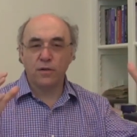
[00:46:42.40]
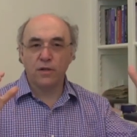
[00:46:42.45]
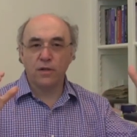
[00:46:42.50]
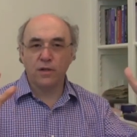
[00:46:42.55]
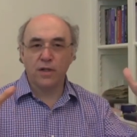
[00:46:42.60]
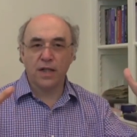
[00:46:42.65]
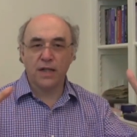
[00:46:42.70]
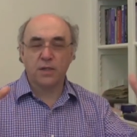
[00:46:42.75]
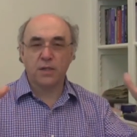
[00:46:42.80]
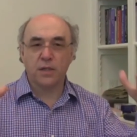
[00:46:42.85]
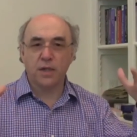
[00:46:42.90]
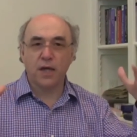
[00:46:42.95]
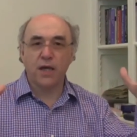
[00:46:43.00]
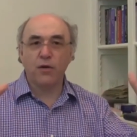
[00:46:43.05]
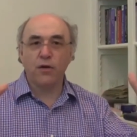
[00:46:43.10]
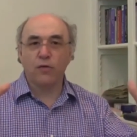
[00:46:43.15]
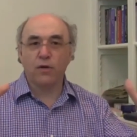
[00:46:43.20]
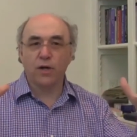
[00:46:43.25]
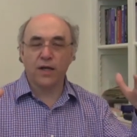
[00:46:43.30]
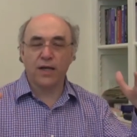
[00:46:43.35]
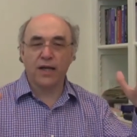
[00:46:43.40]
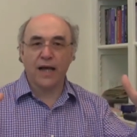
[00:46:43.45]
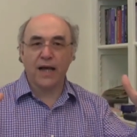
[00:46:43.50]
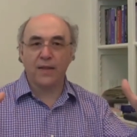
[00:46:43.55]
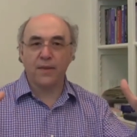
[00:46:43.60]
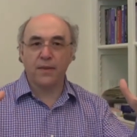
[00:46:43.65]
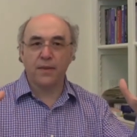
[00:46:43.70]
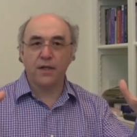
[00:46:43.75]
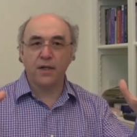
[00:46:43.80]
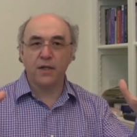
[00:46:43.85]
let's say you could
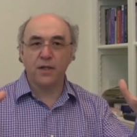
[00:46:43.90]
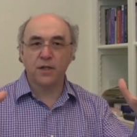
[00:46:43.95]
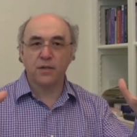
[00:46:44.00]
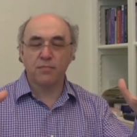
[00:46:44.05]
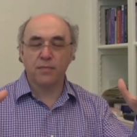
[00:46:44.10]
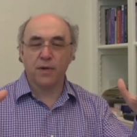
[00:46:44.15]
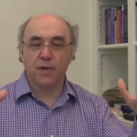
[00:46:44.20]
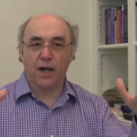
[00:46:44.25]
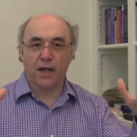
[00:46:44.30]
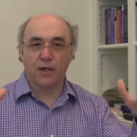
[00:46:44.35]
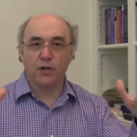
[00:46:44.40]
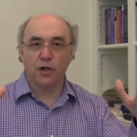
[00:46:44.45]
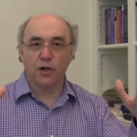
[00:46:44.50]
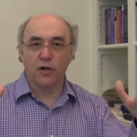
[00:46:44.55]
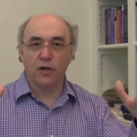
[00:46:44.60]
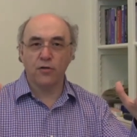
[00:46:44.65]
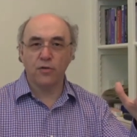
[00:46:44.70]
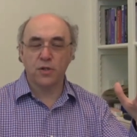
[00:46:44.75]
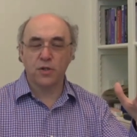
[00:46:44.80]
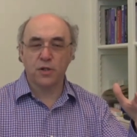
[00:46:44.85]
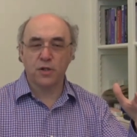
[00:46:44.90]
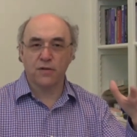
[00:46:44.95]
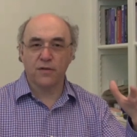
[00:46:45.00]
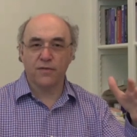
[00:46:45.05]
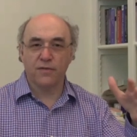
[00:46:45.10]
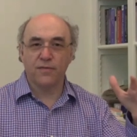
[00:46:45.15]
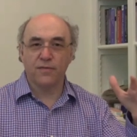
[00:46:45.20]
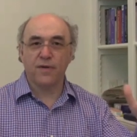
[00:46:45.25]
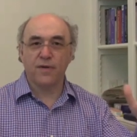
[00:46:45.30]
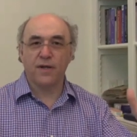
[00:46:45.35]
get these electrodes sort of
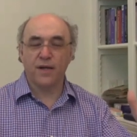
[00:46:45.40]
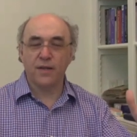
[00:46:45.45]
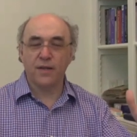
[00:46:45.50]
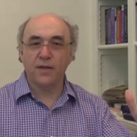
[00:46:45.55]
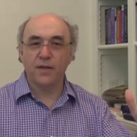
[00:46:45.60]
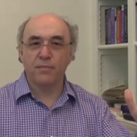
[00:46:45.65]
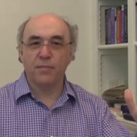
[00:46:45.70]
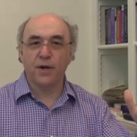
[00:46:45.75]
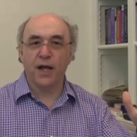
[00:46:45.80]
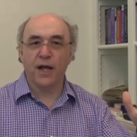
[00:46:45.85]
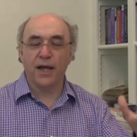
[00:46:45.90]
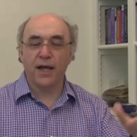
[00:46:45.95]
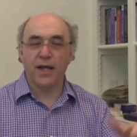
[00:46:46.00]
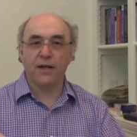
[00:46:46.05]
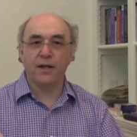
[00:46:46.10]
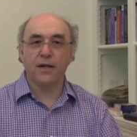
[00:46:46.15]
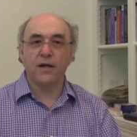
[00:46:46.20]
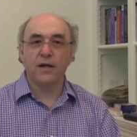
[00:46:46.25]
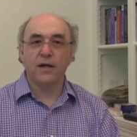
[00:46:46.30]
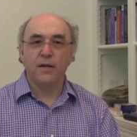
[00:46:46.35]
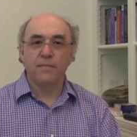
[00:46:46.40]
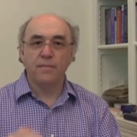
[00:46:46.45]
in the brain